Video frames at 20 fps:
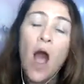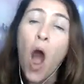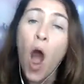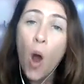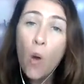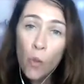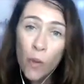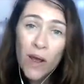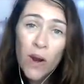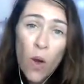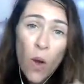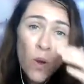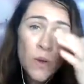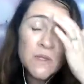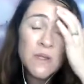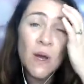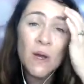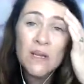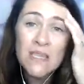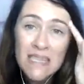I will
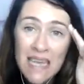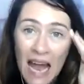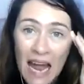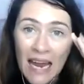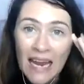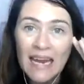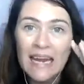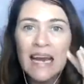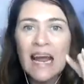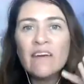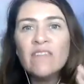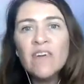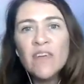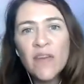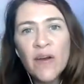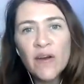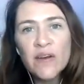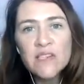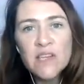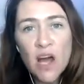also say, now, for
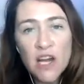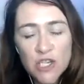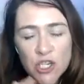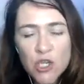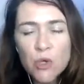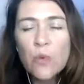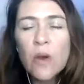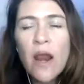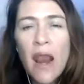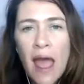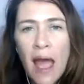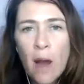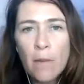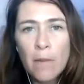those, I do allow